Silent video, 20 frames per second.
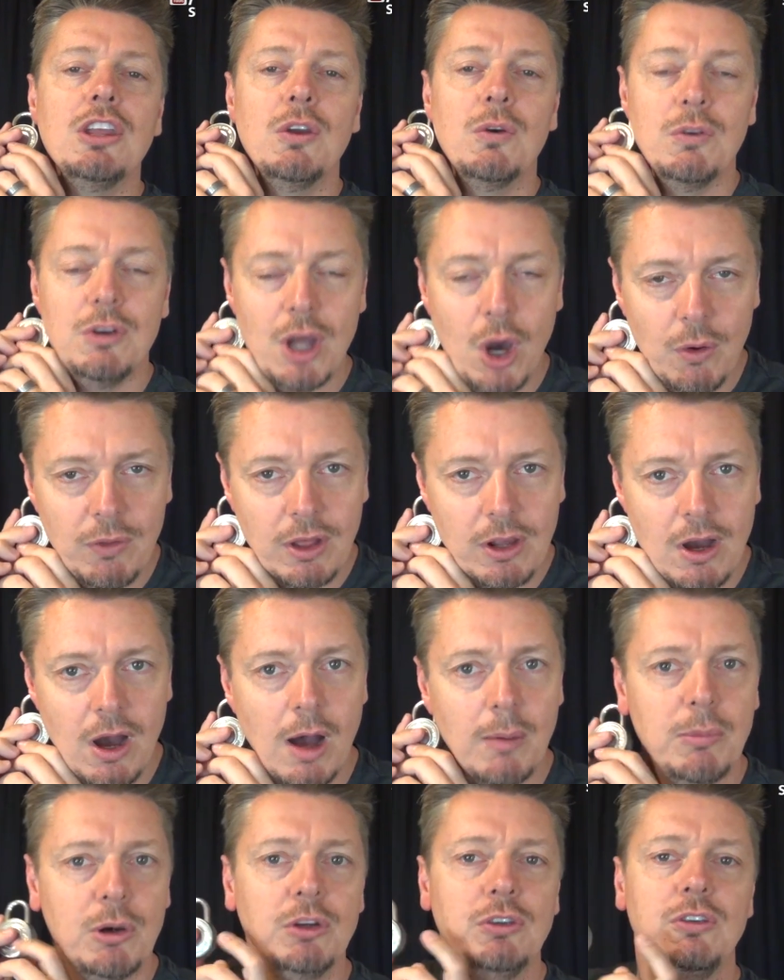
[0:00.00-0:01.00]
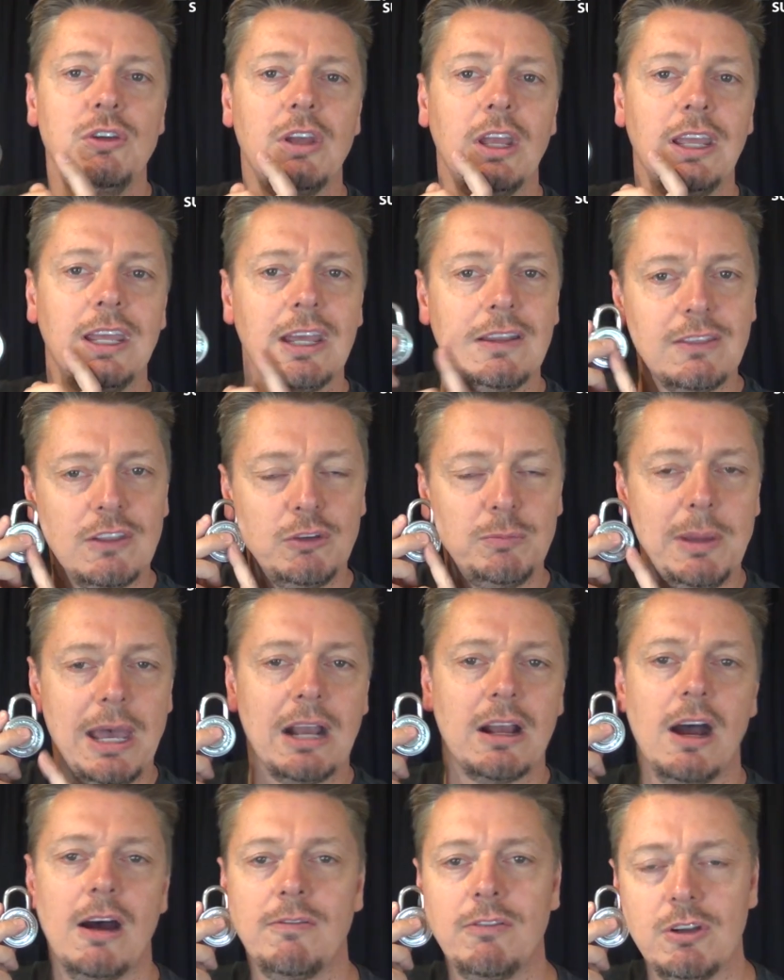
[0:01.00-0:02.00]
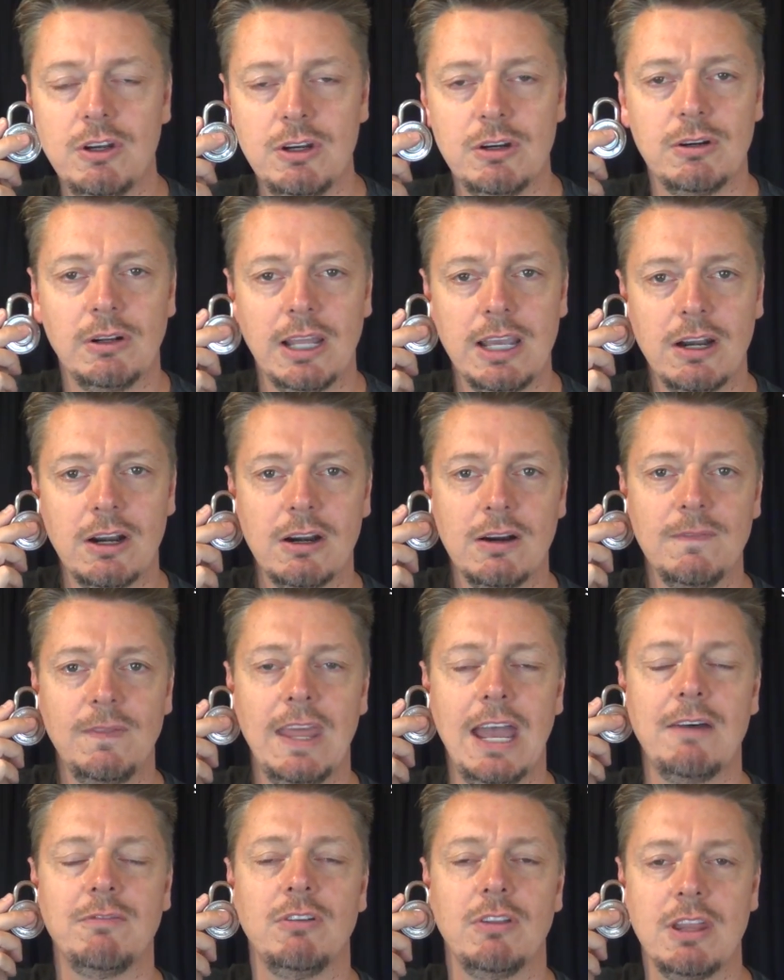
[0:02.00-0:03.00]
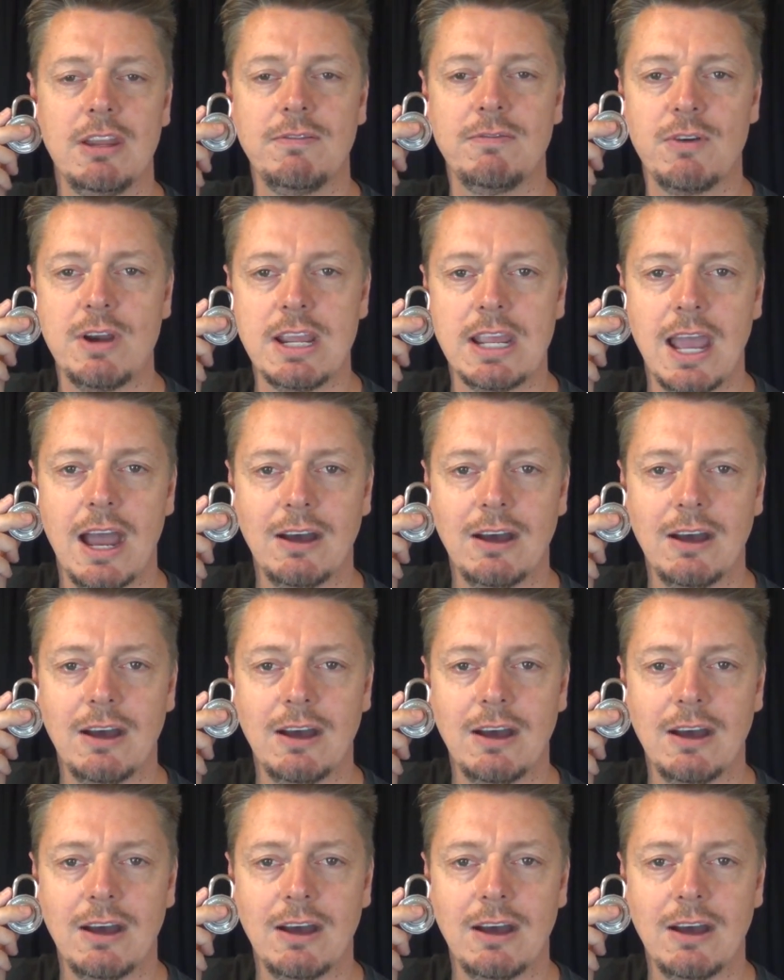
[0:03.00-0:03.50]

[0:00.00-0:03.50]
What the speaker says: you know the combo so you can get this back off their ear later after they freak